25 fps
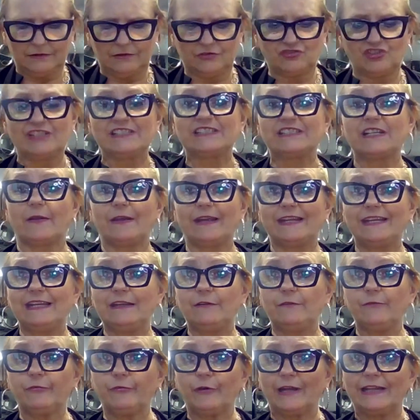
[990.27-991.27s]
She's a
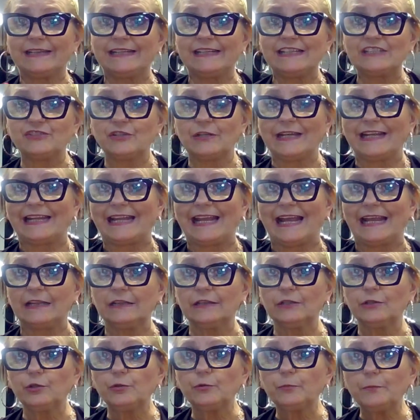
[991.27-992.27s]
heat friendly. She can add a
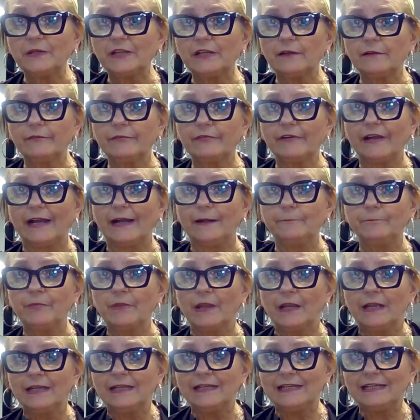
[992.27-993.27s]
little bit of
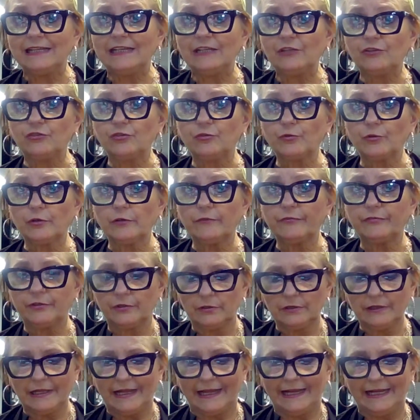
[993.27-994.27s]
heat to her if
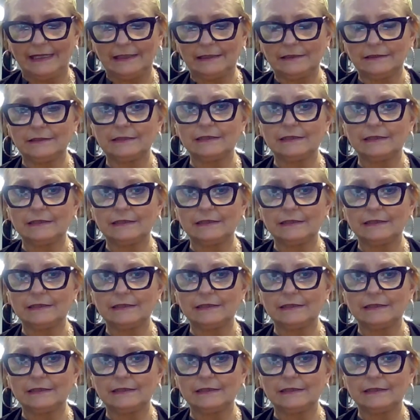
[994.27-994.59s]
you'd like.